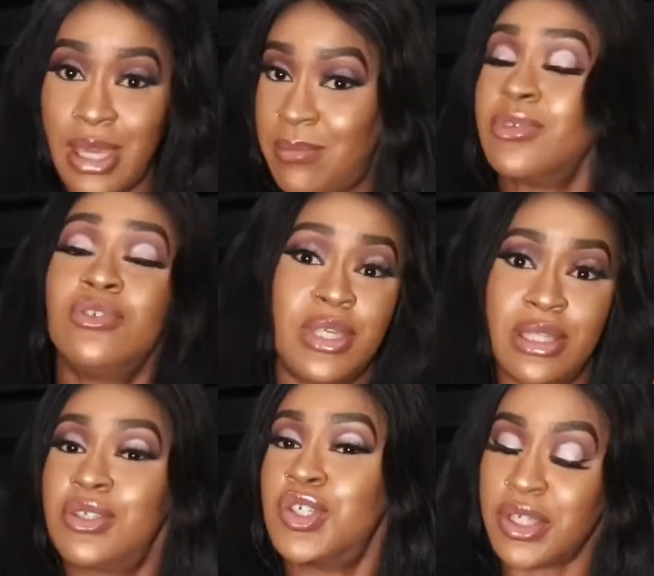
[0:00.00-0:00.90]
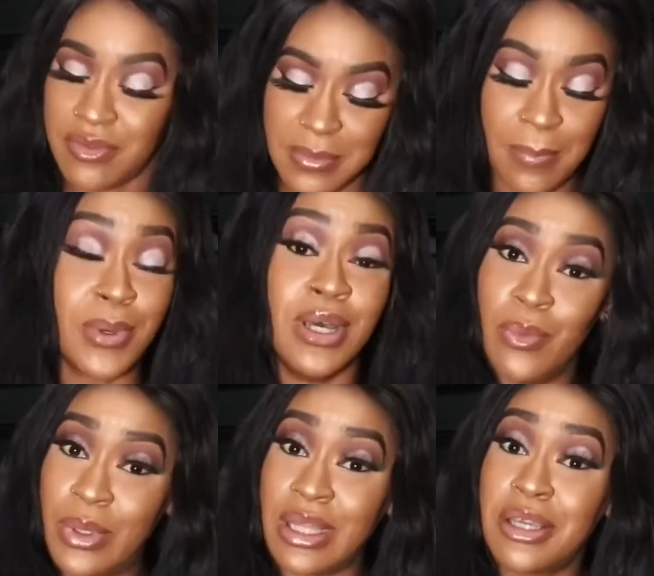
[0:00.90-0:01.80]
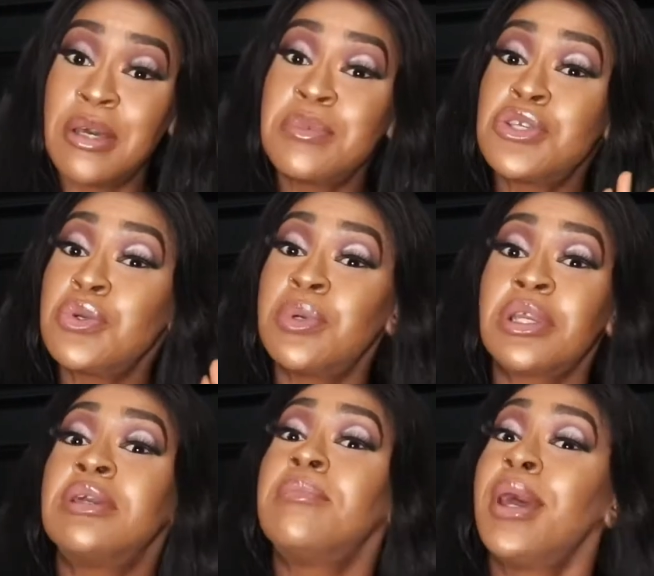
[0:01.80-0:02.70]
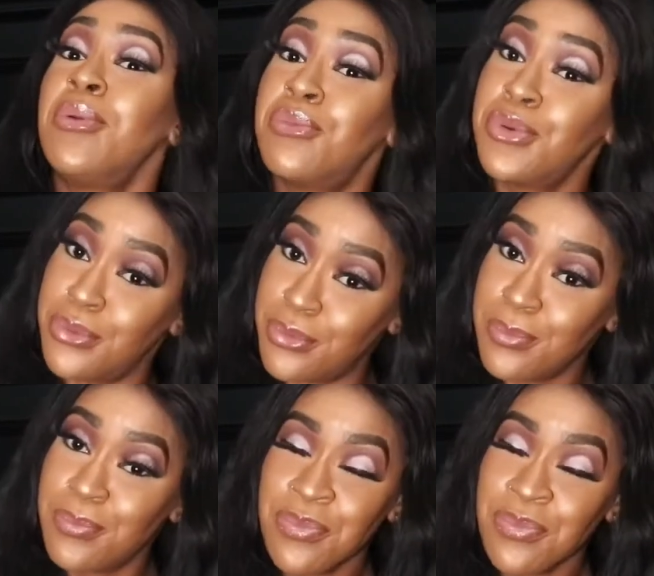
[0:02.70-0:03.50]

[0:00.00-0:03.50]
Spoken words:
You get the drift. But when they come to do work in my room,